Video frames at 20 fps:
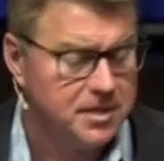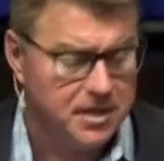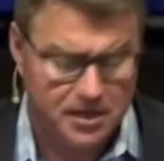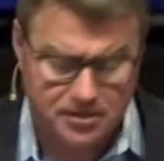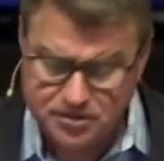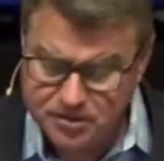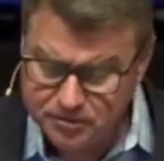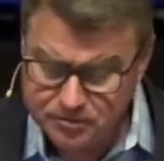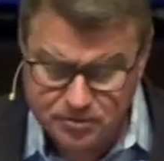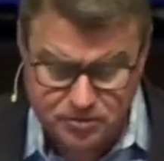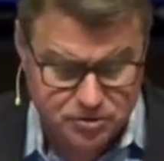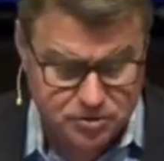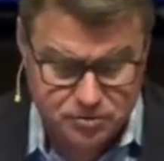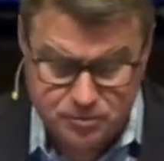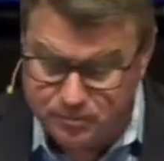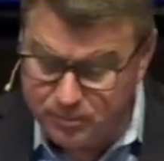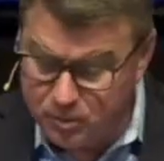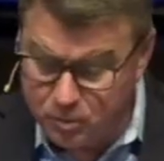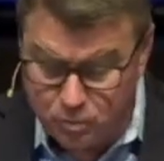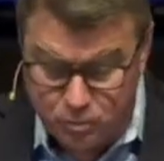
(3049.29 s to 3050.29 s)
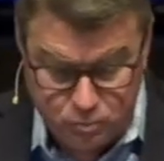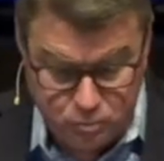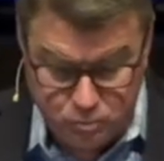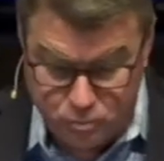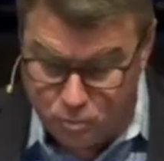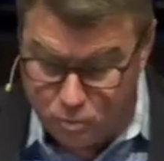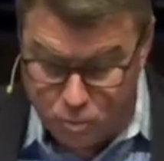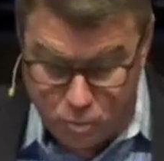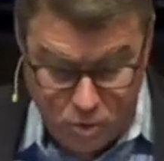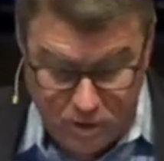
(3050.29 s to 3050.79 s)
and to, to be
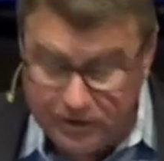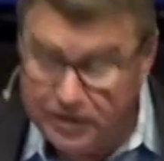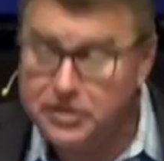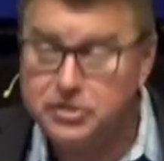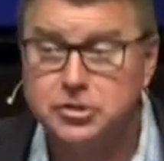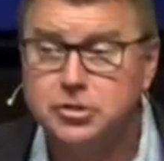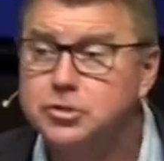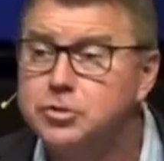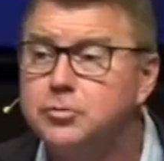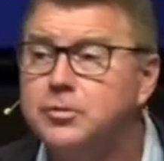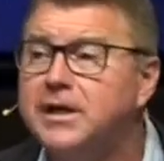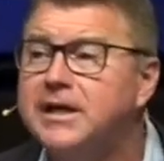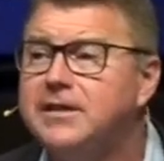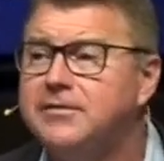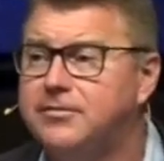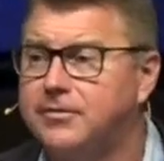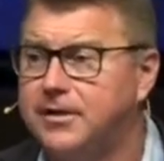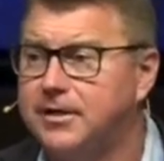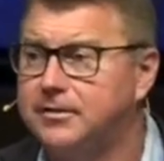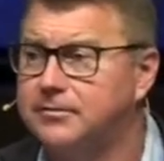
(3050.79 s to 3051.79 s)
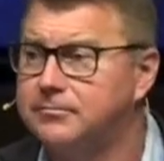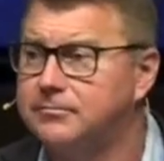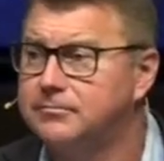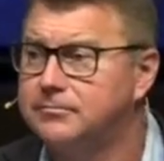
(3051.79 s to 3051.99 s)
willing to do anything.